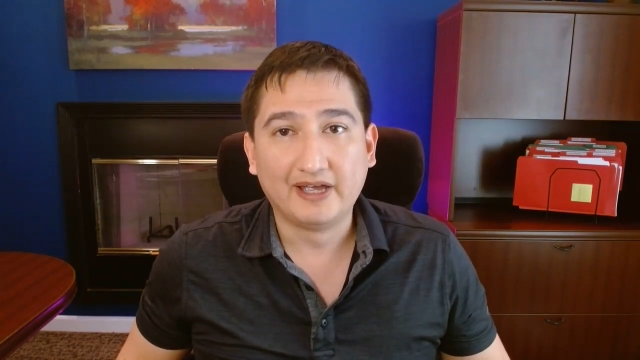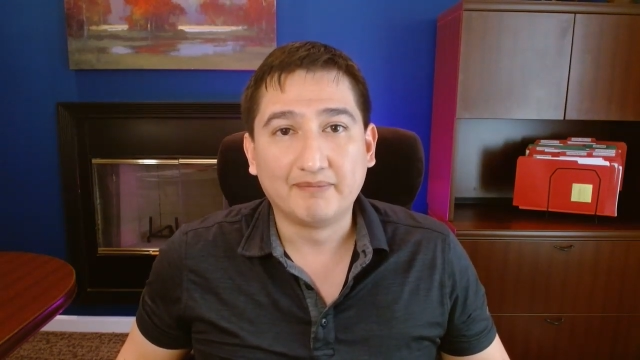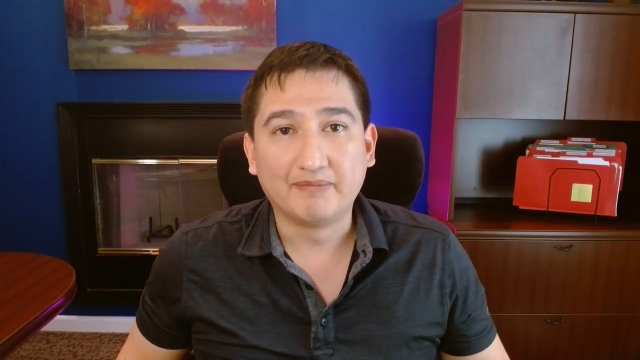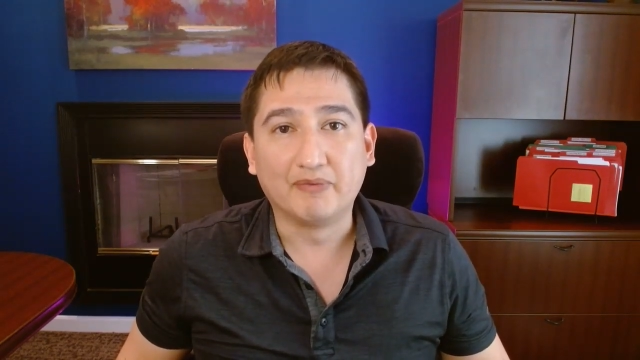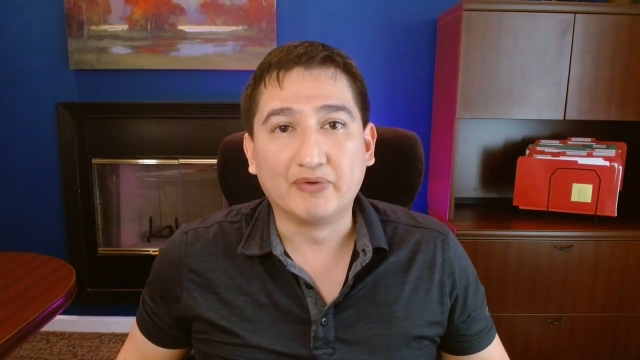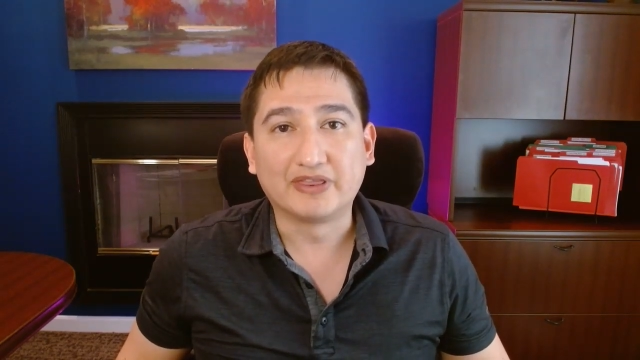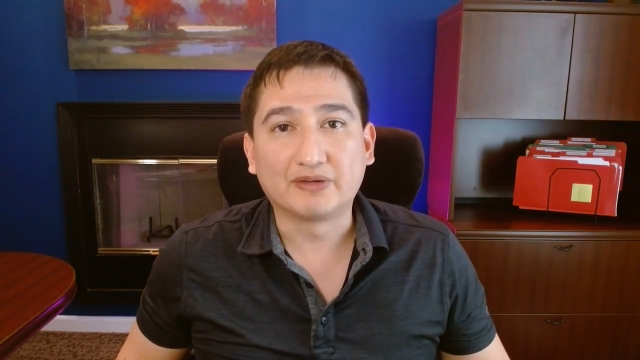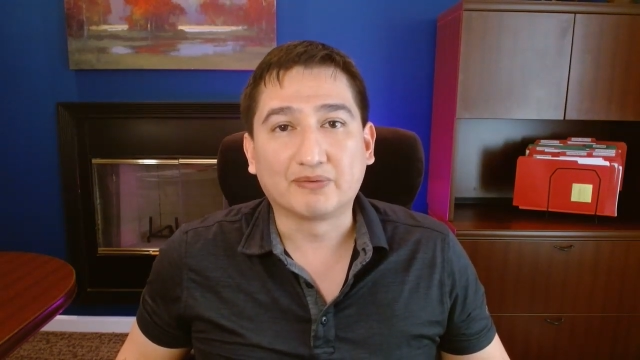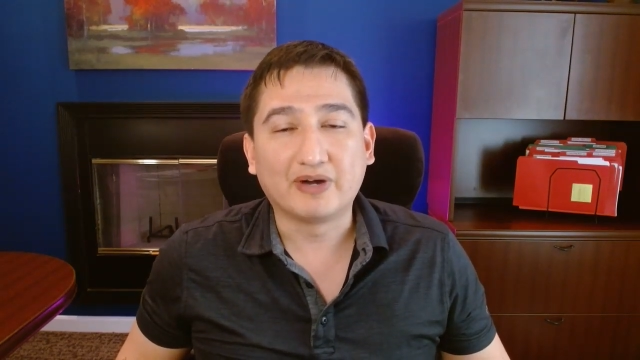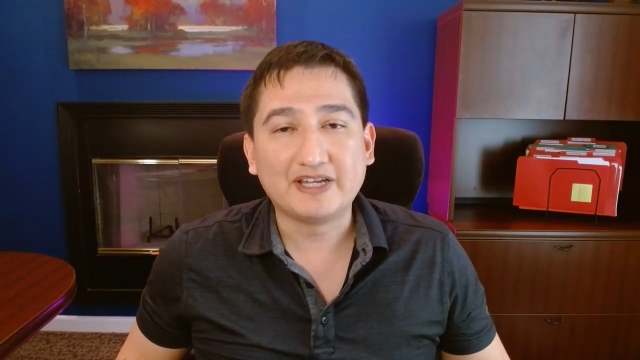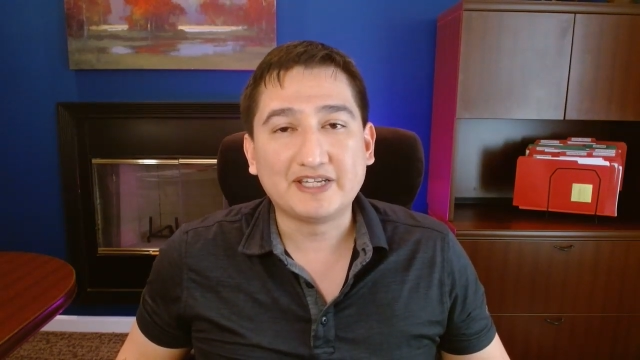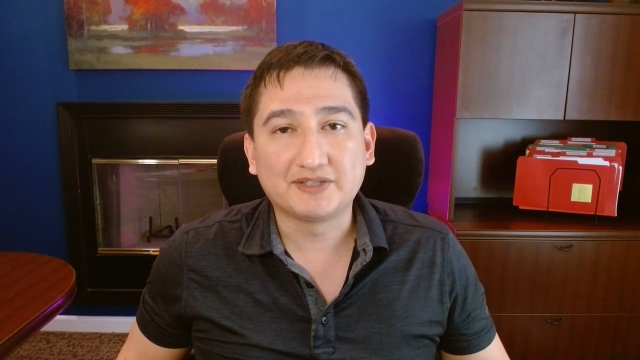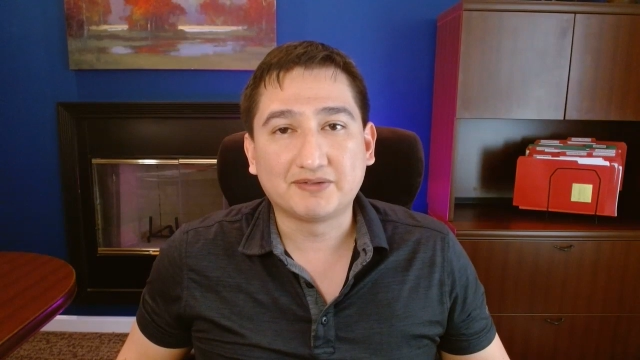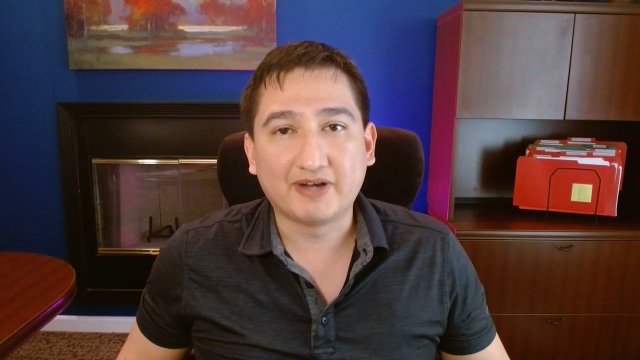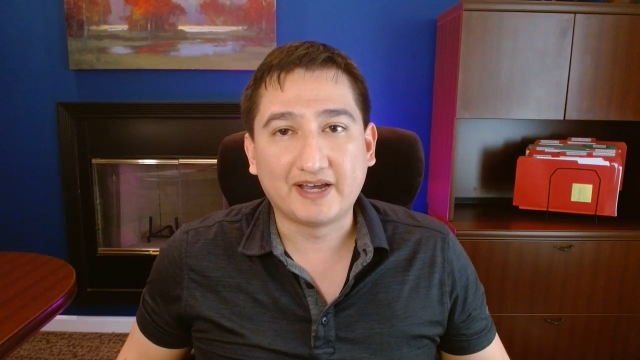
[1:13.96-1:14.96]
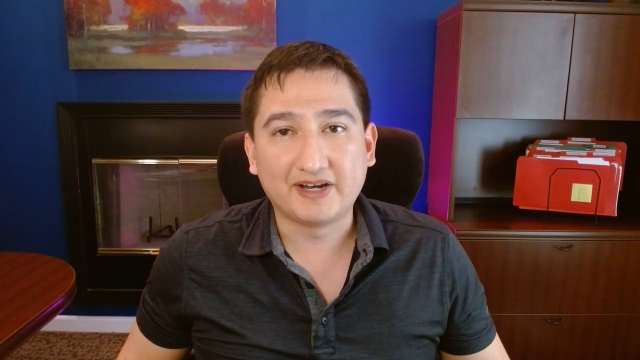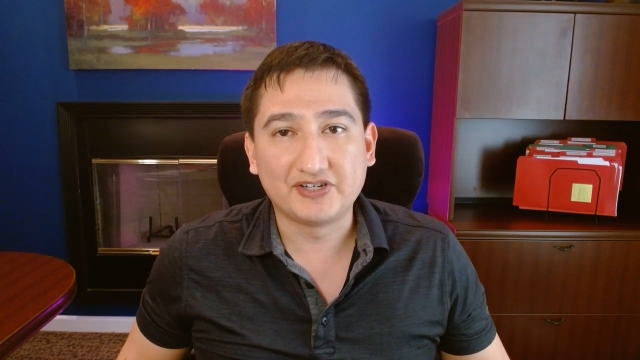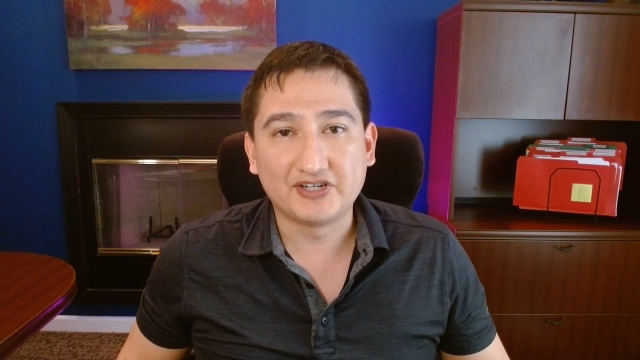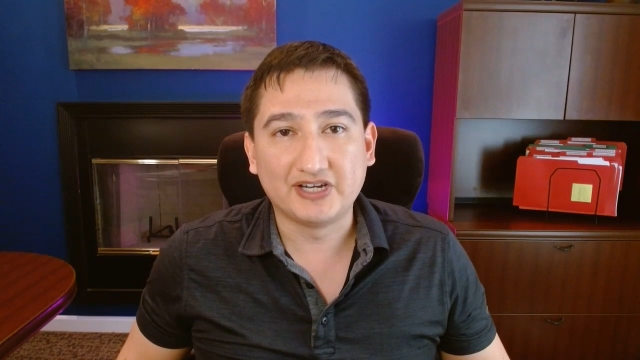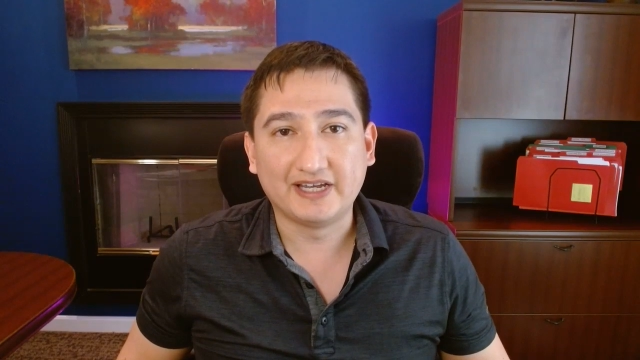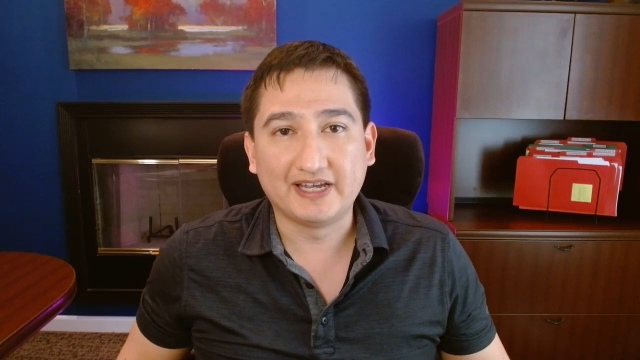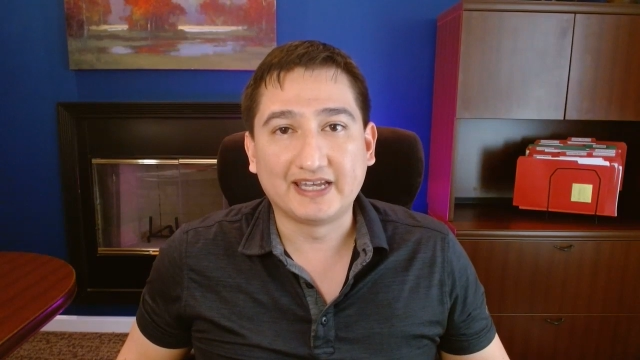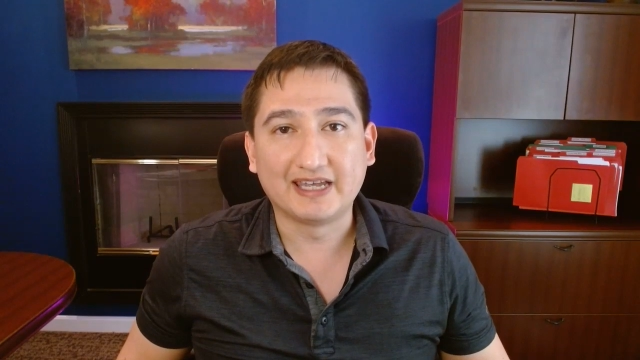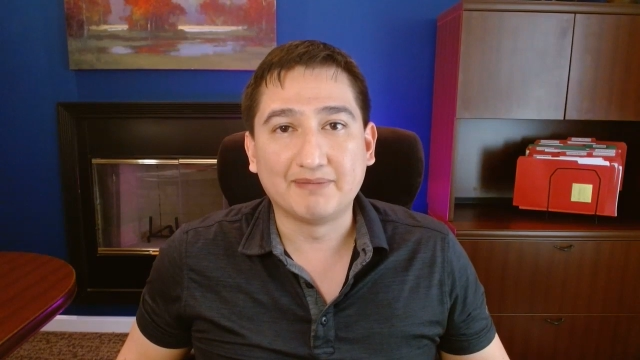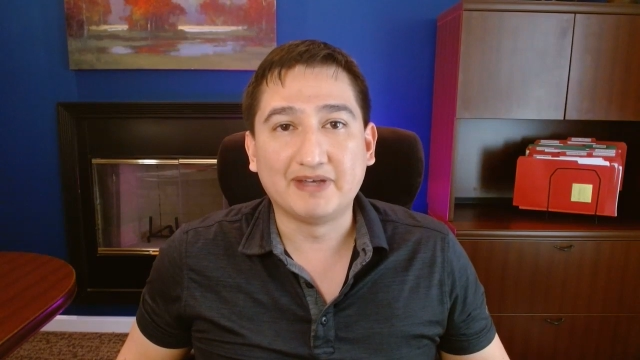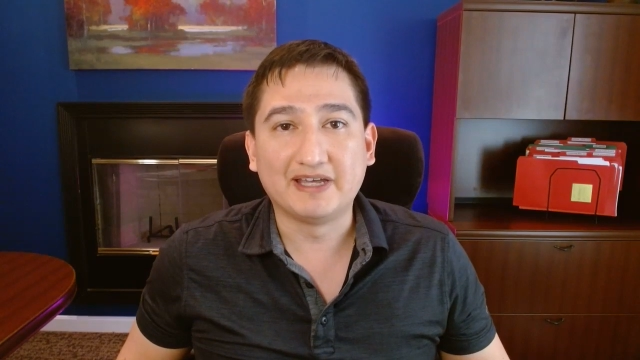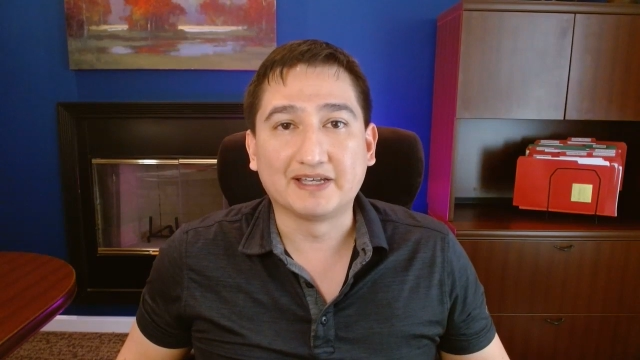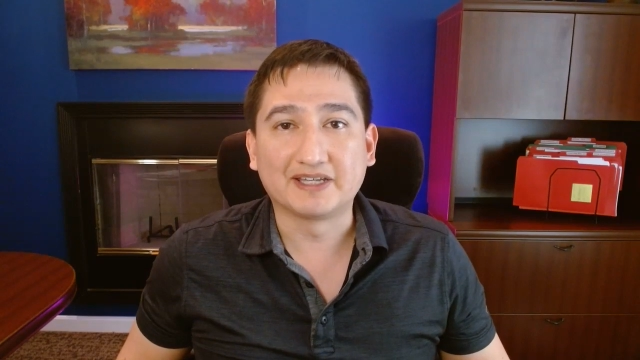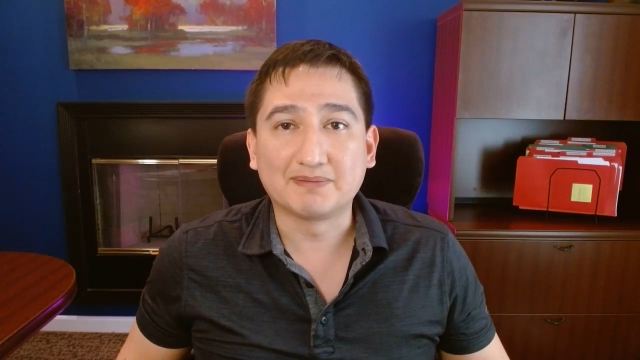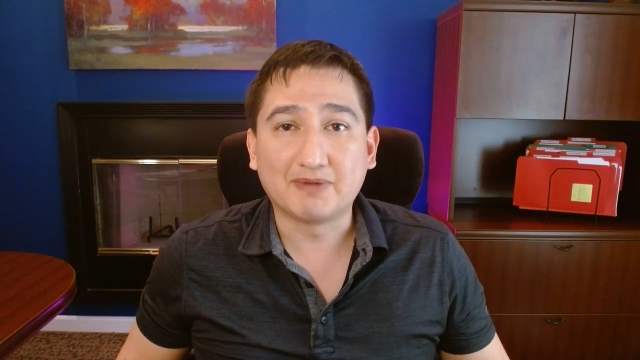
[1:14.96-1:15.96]
but with the right strategy, it can
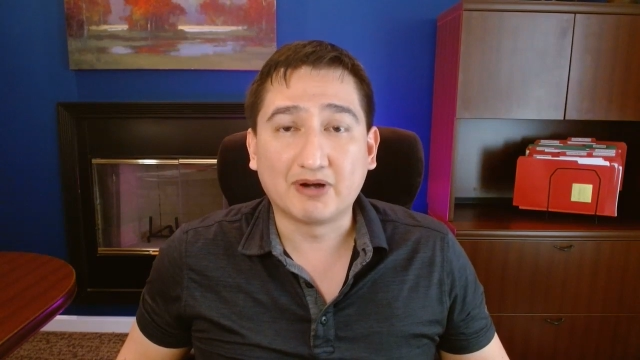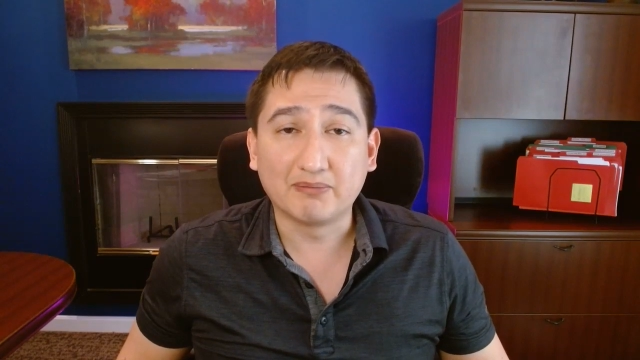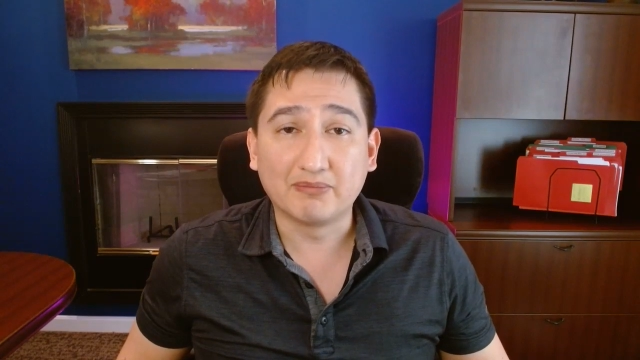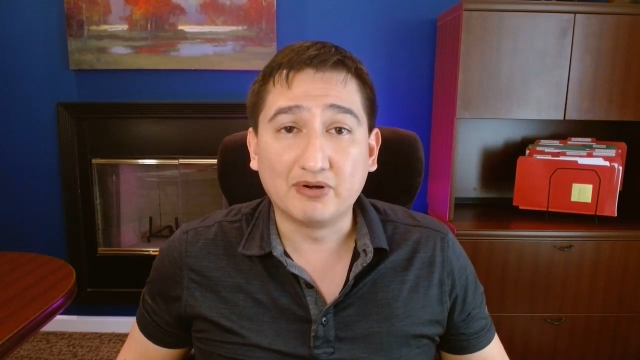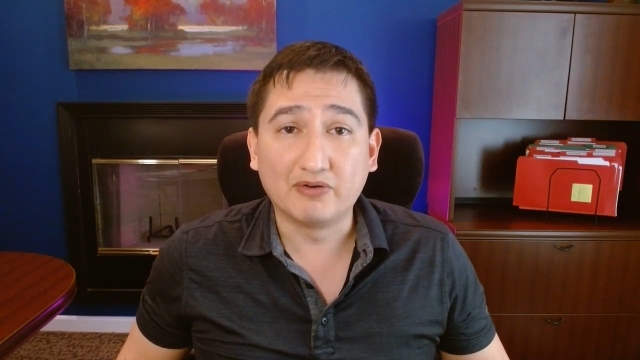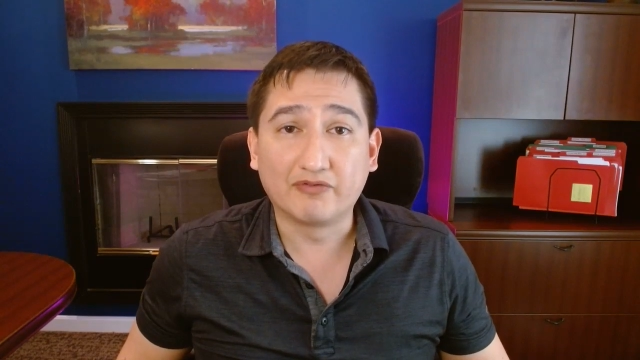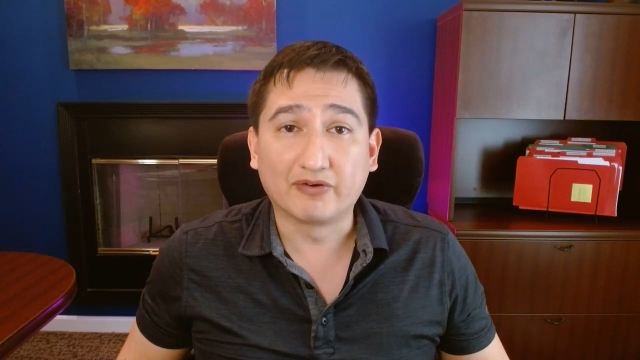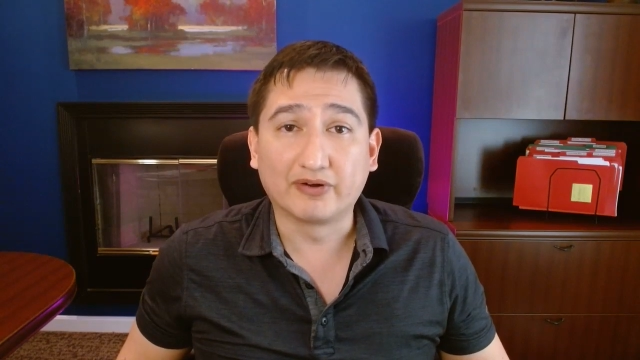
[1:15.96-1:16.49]
be a smart move